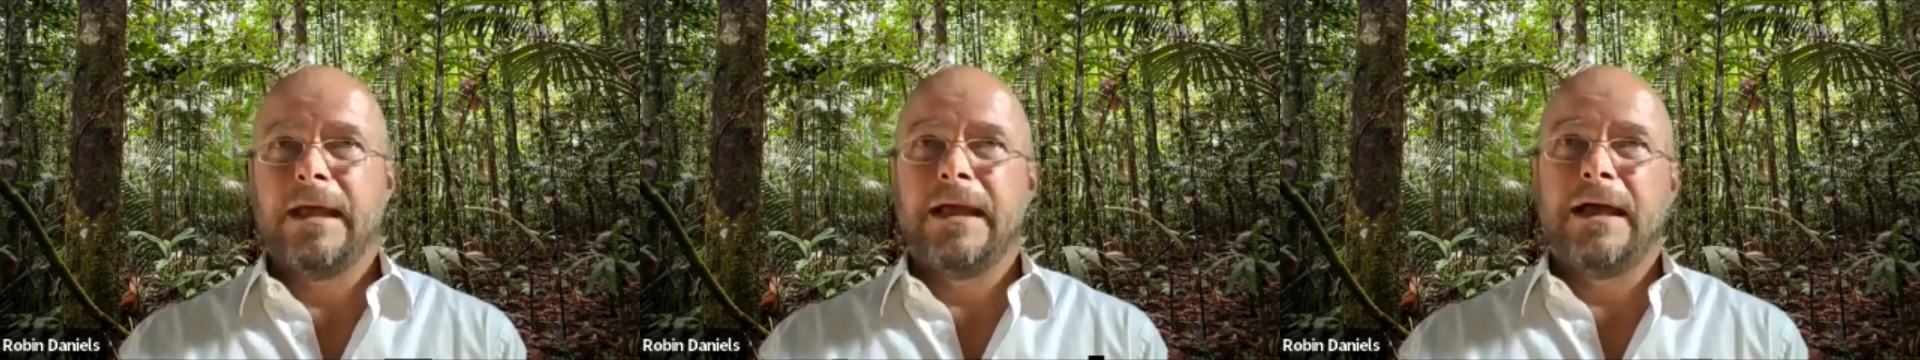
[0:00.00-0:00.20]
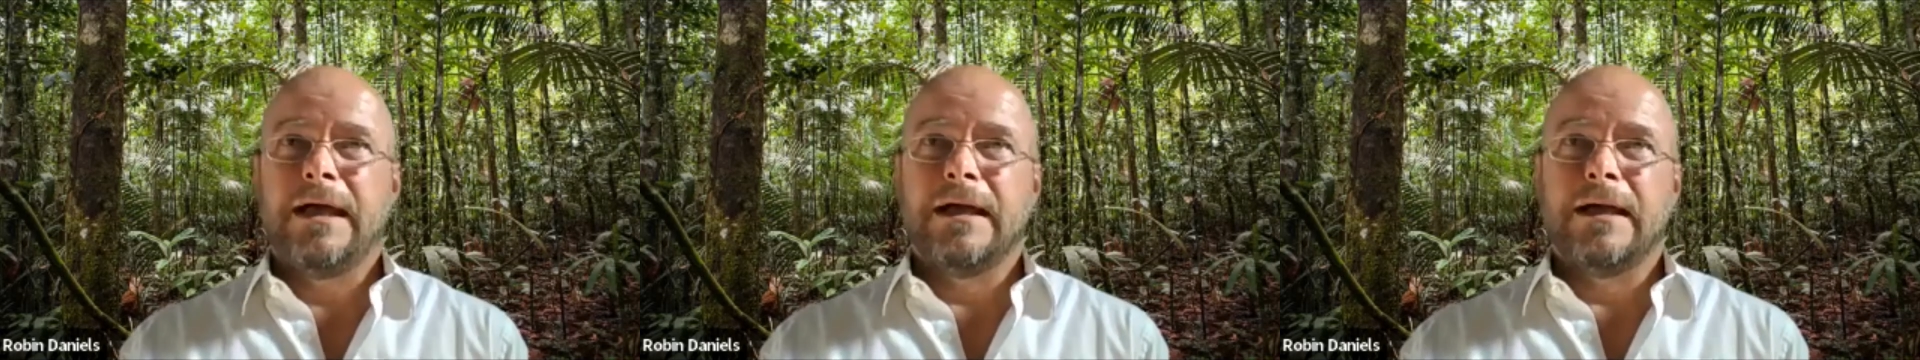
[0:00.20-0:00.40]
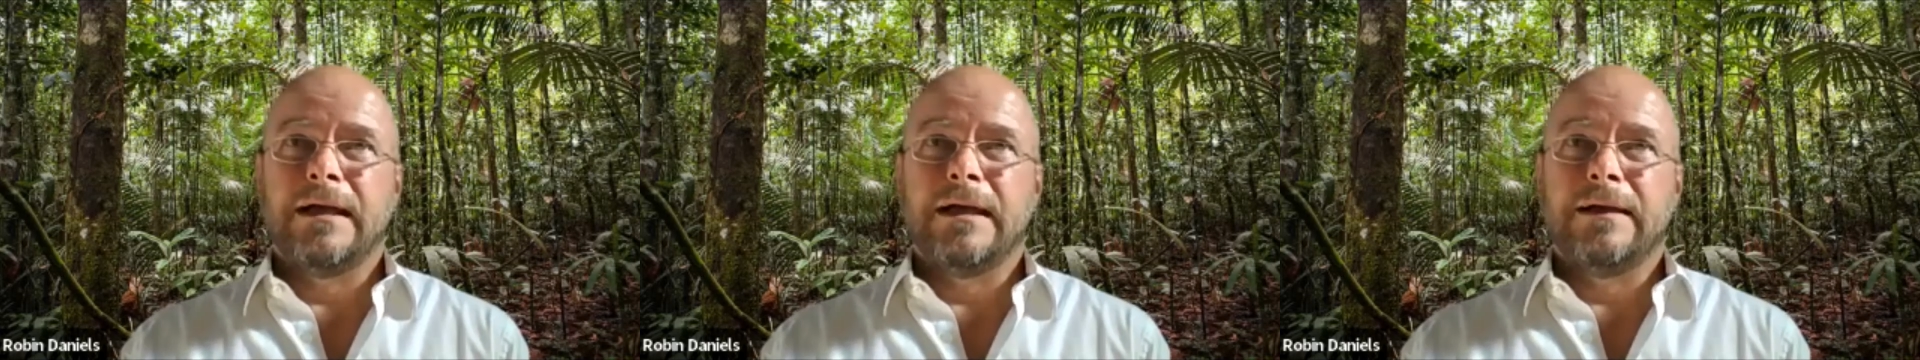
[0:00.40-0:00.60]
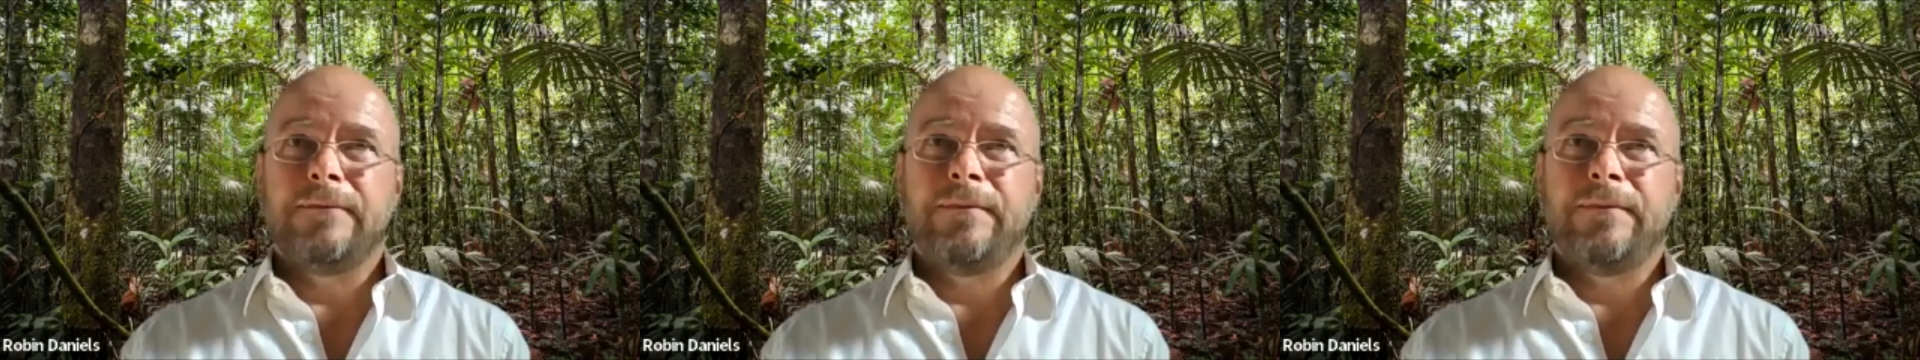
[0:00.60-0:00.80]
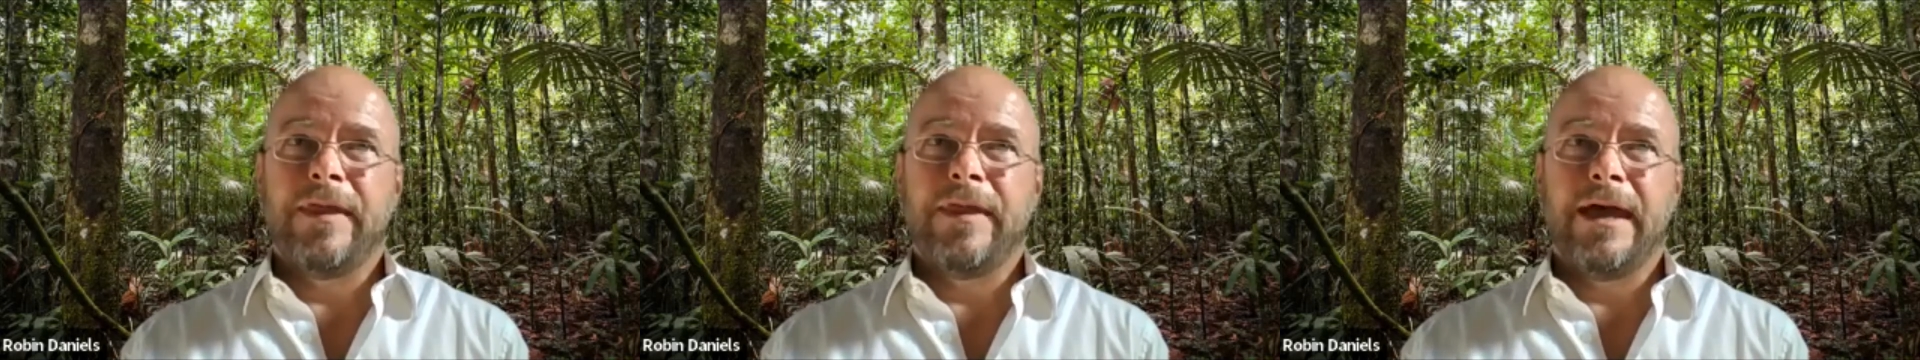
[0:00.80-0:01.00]
uh,
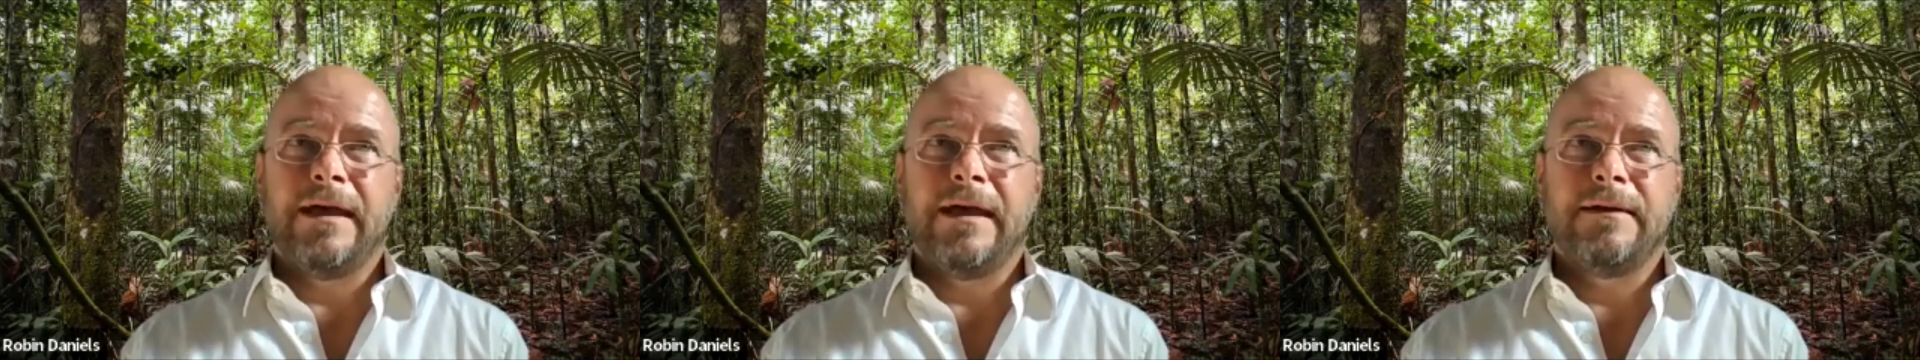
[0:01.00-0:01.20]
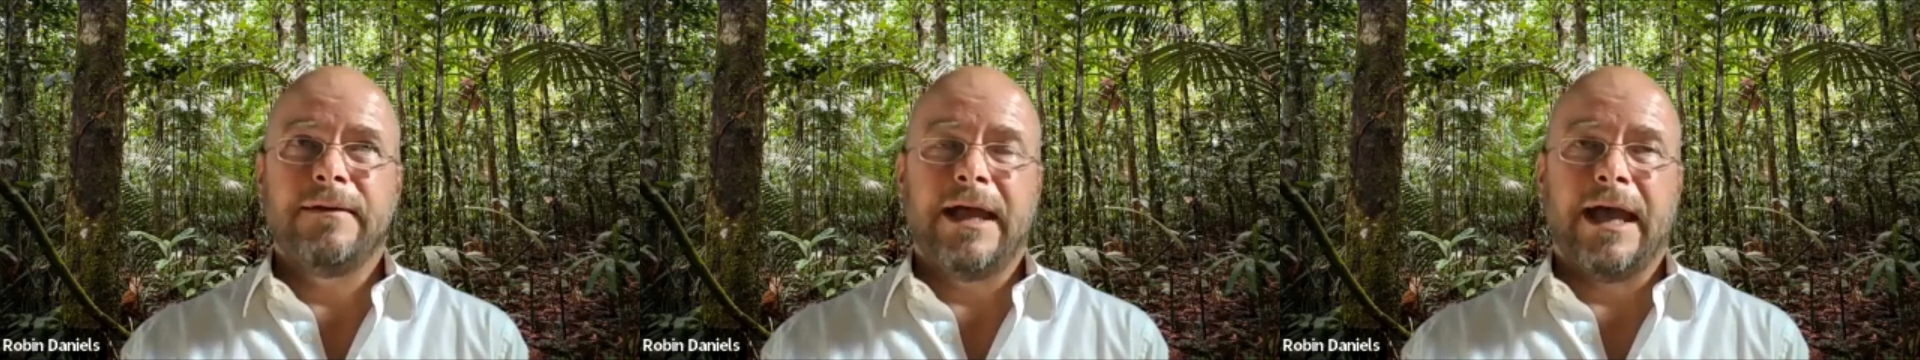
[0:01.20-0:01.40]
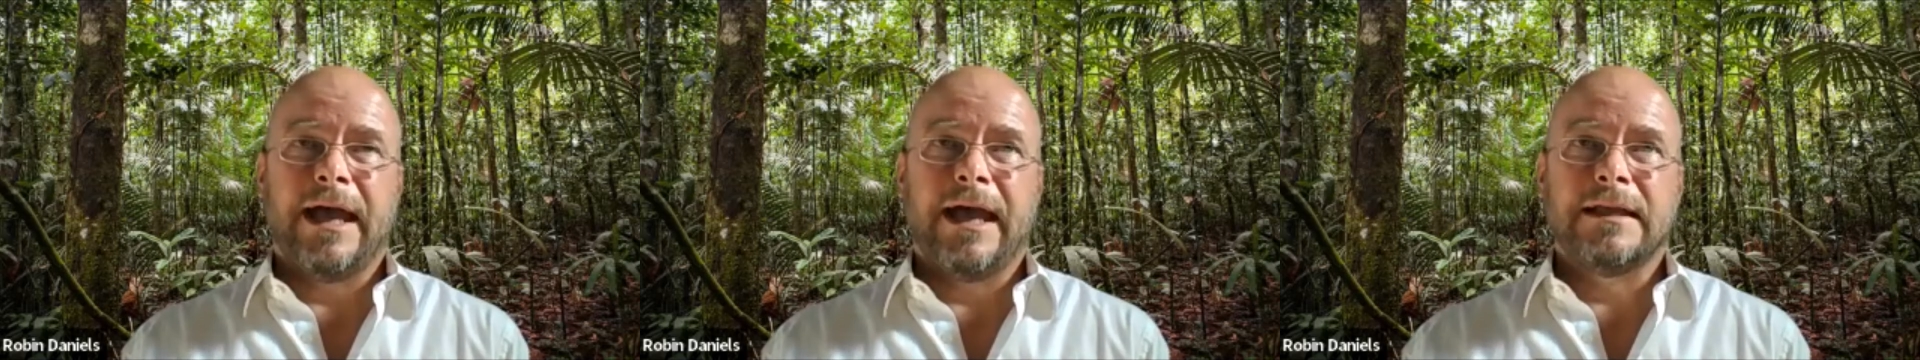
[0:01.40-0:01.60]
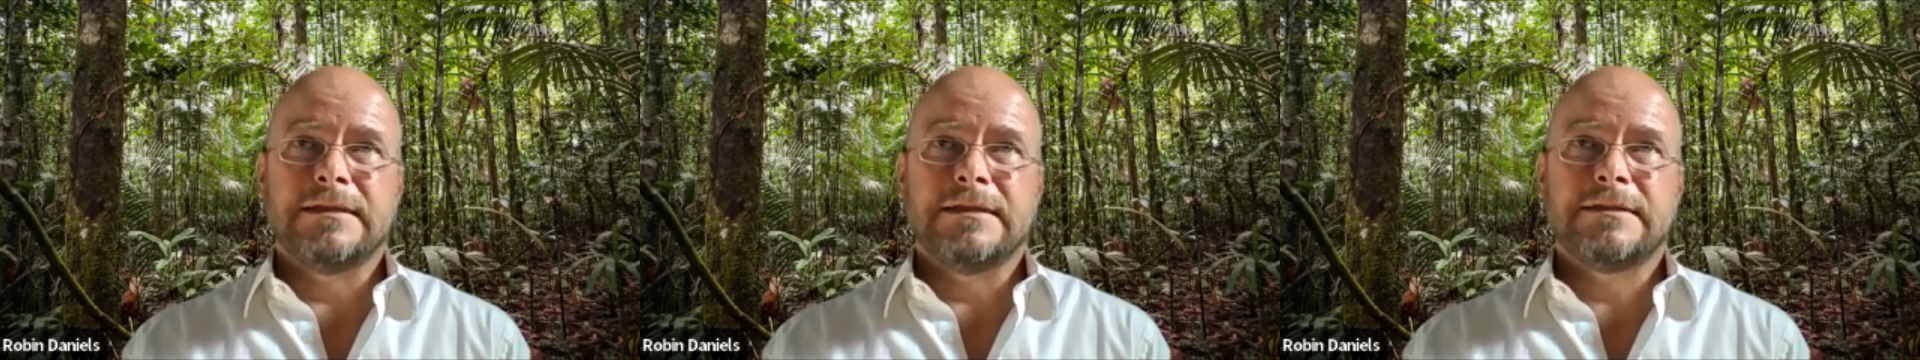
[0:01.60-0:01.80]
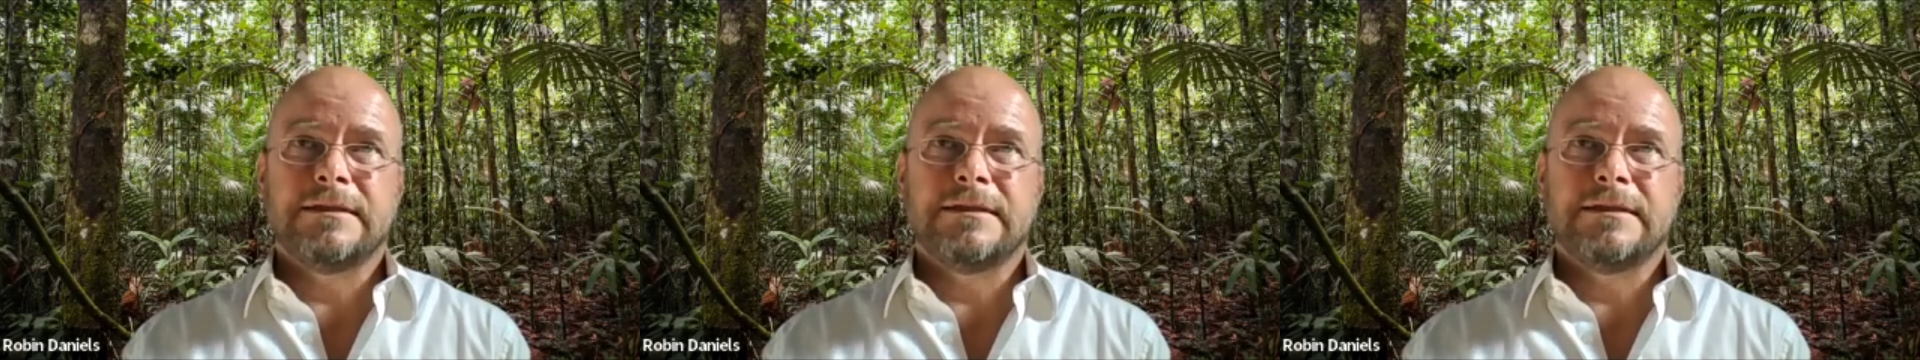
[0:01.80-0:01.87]
there, and